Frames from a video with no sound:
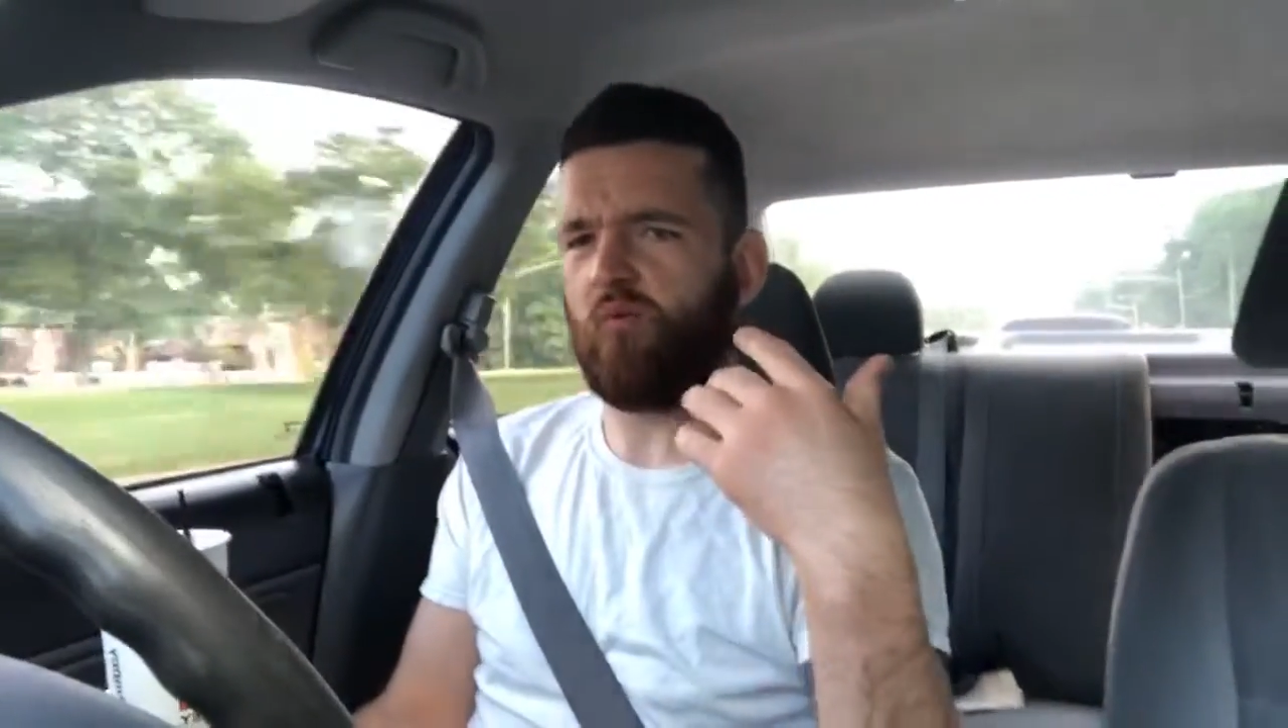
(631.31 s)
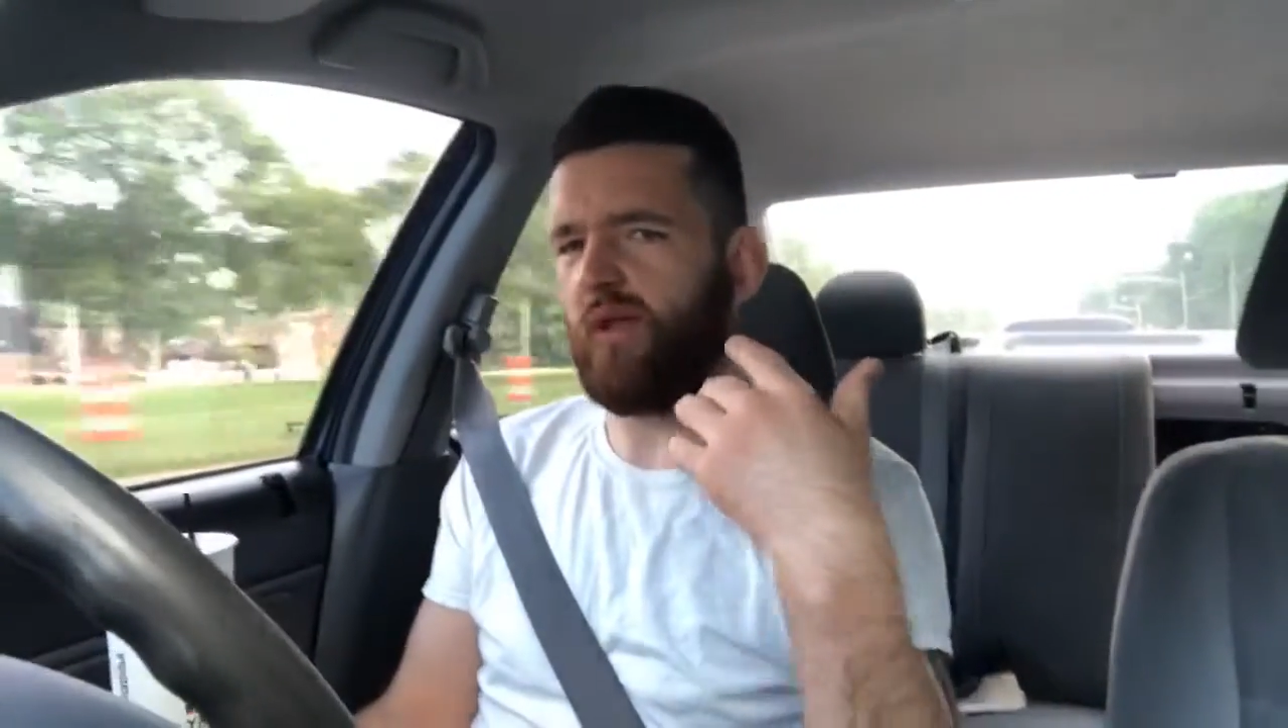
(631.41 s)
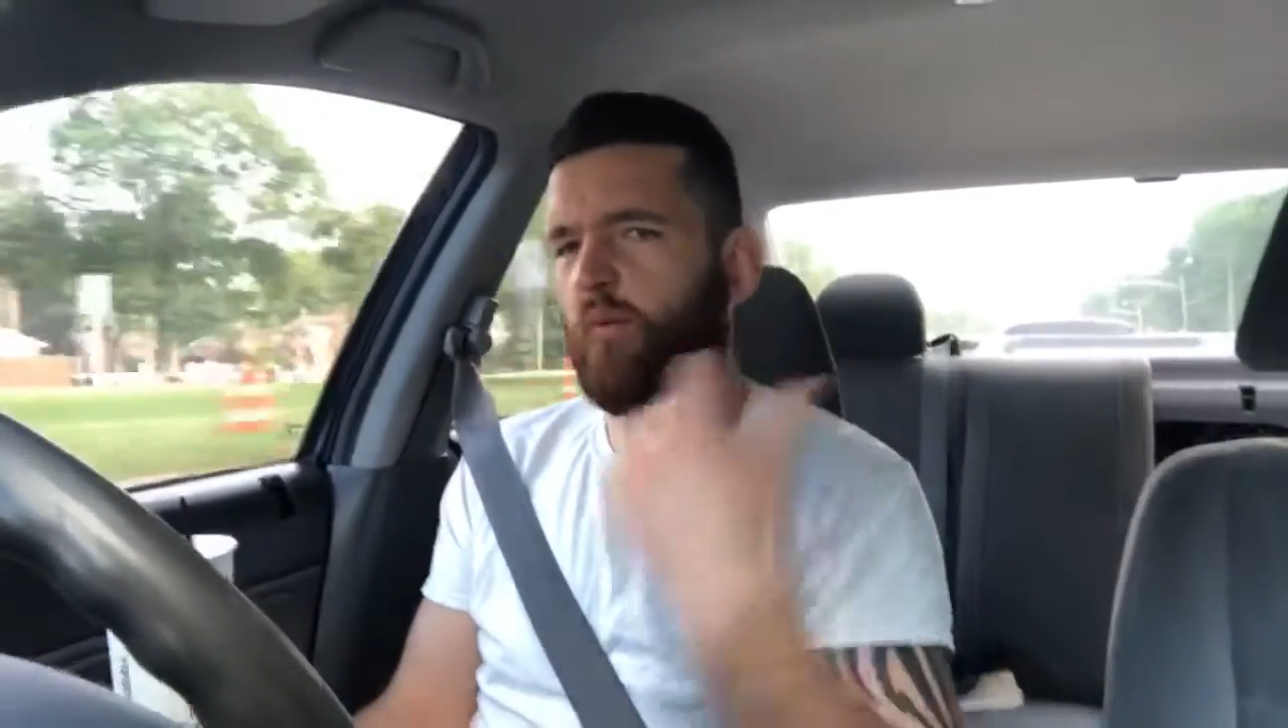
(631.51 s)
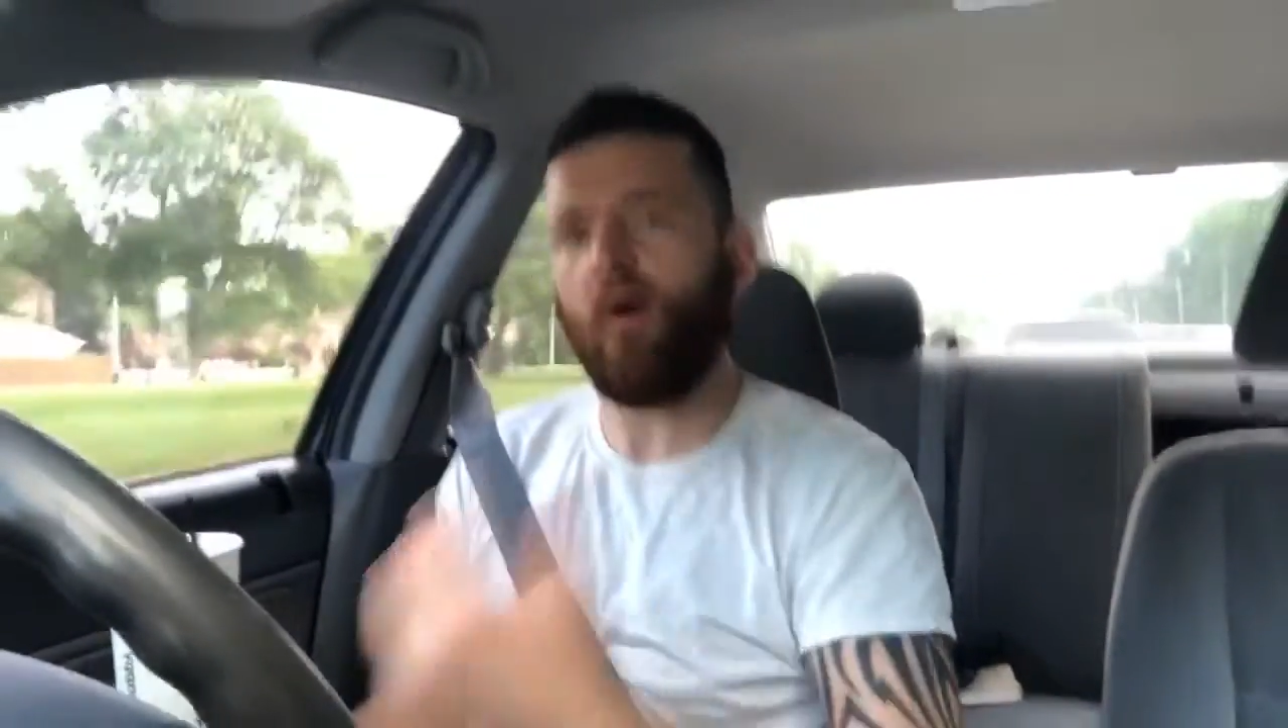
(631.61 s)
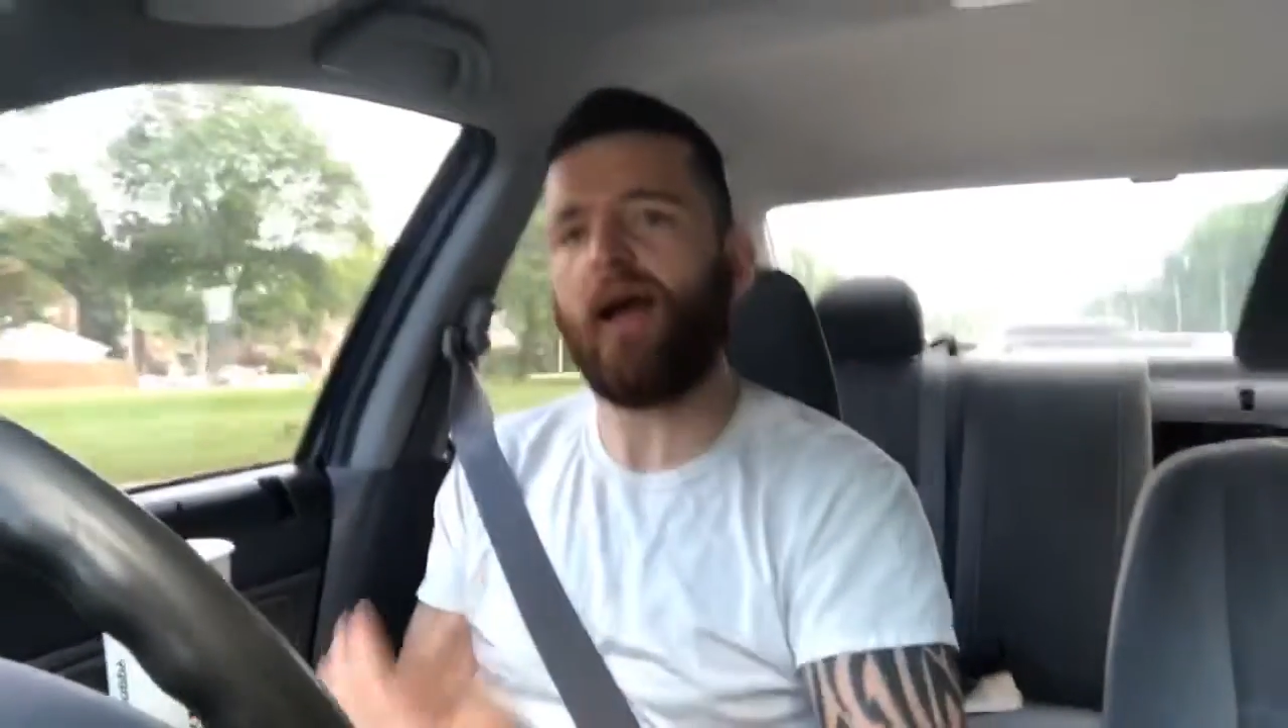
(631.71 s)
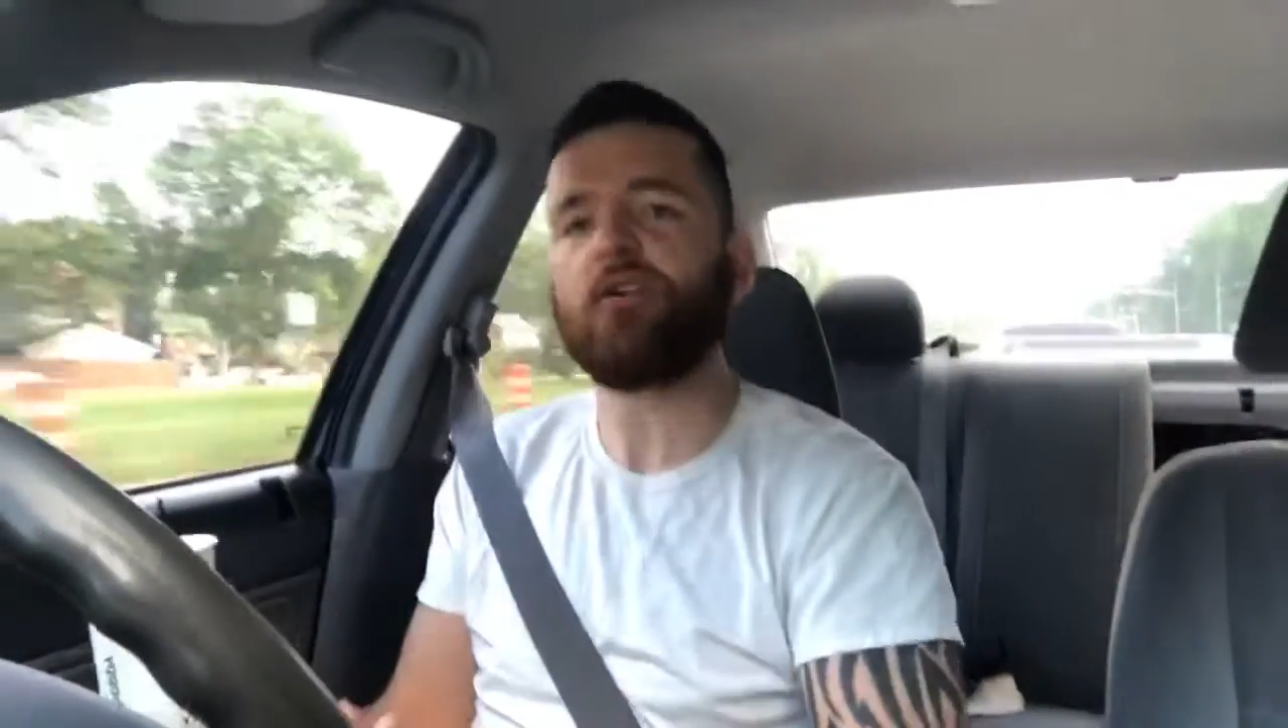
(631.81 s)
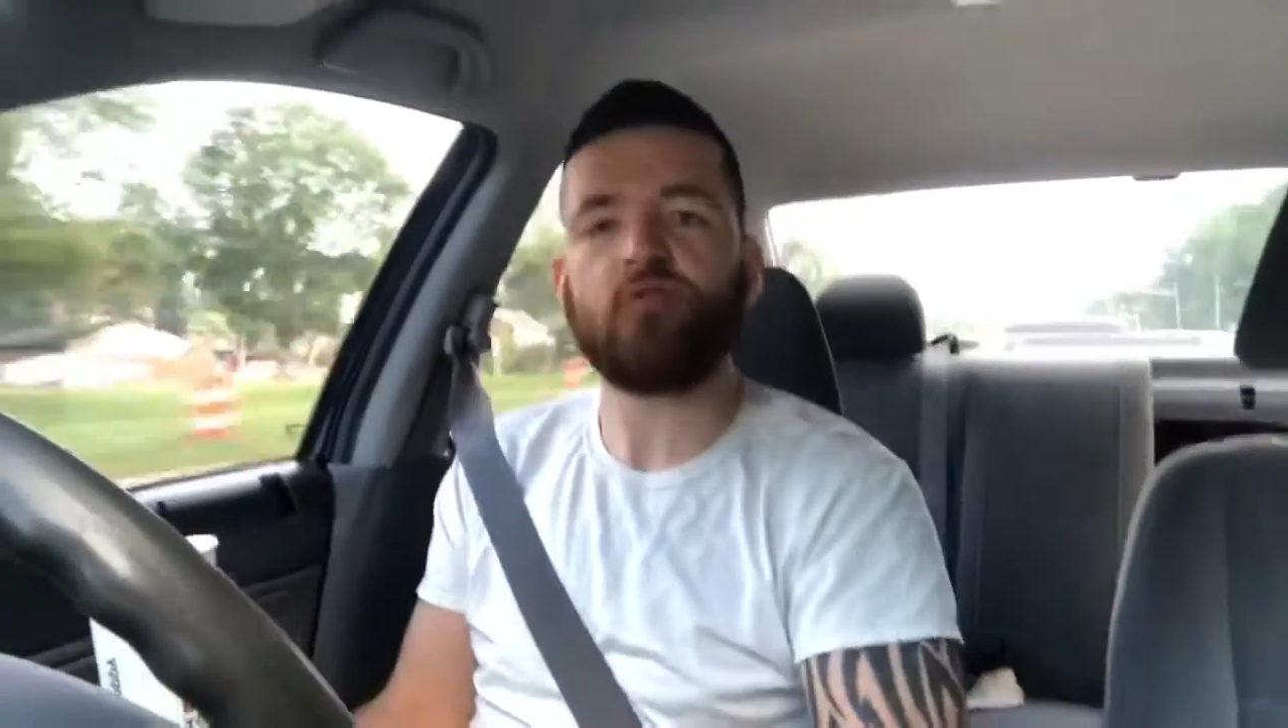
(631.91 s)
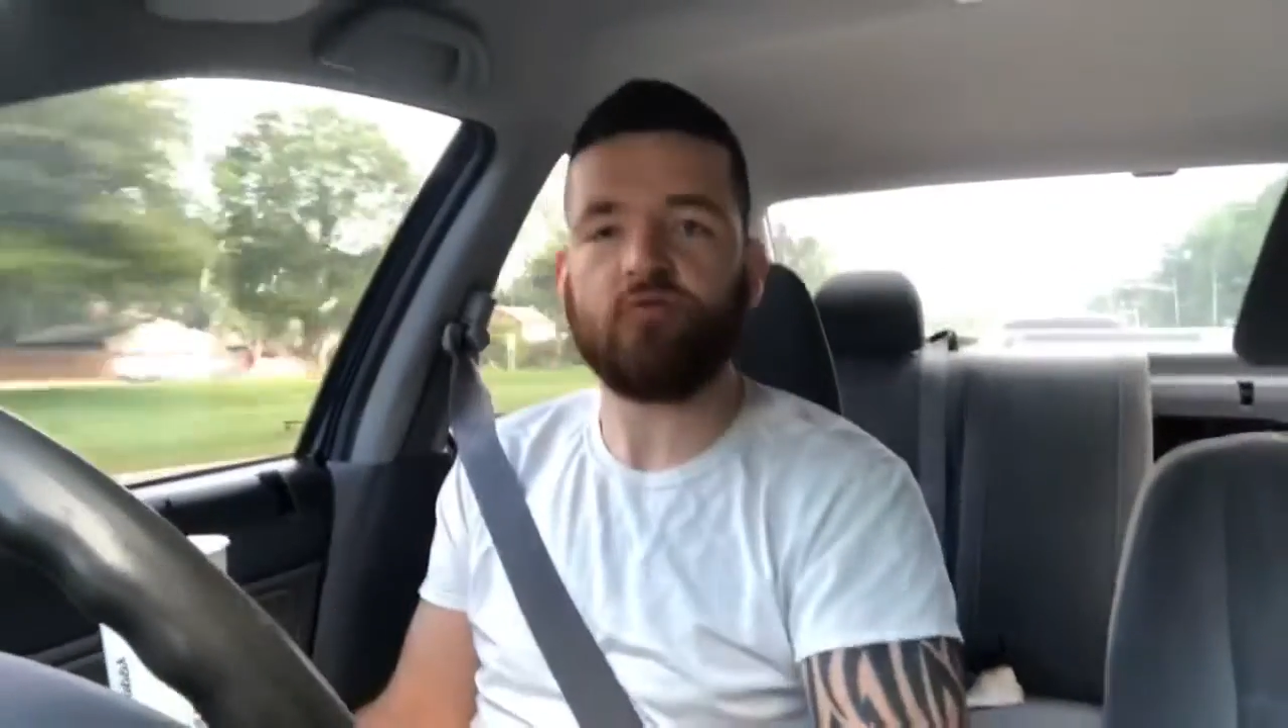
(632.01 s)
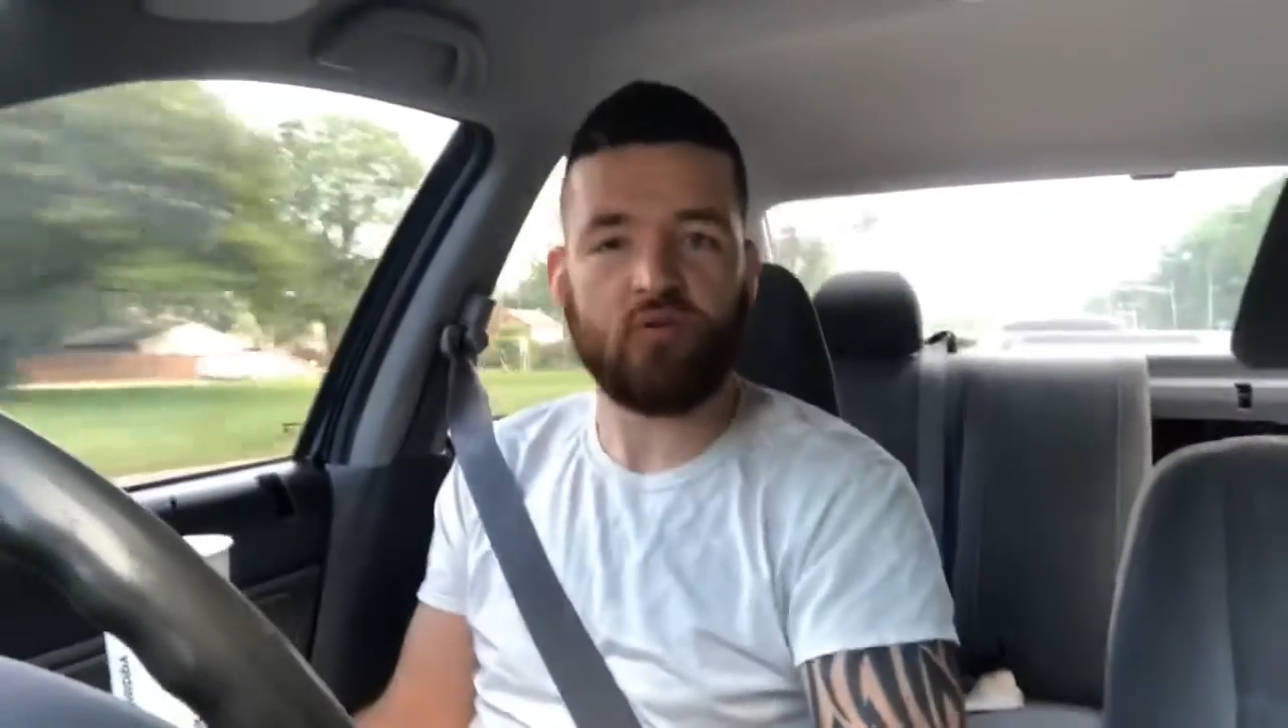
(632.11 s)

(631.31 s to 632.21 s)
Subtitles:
like, why are you